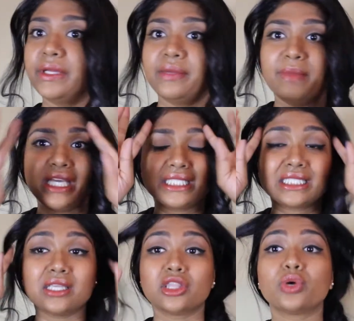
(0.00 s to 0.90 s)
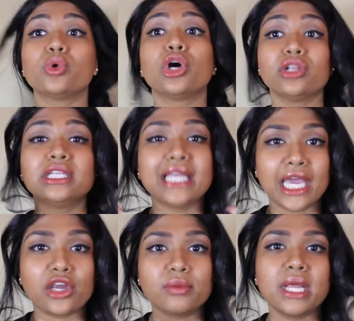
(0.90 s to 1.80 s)
It makes curling the
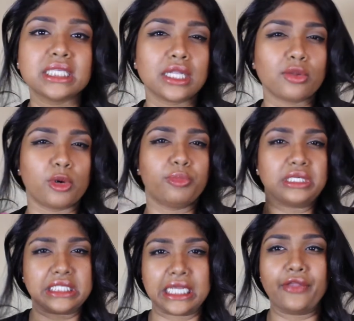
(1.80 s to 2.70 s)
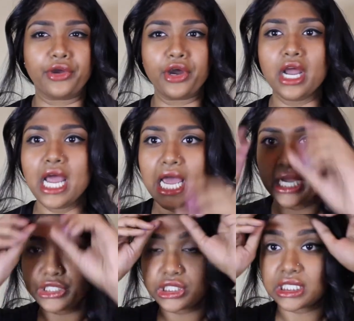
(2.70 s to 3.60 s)
hair makes it a little more put together
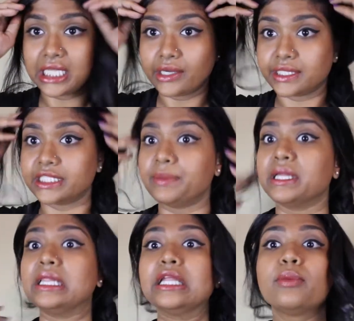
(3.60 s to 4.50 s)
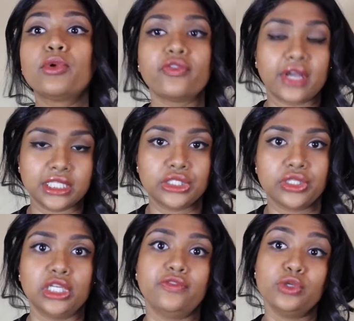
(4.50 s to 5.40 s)
and just allows it to be a little more fancier
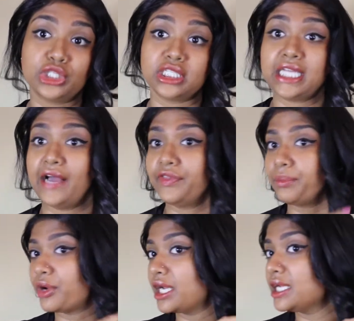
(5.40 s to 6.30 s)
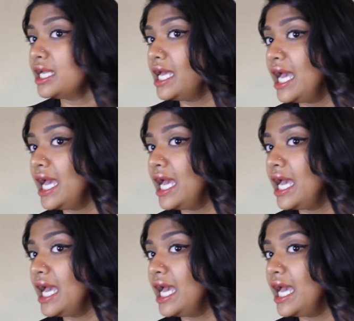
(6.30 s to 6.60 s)
than if you just had the braid.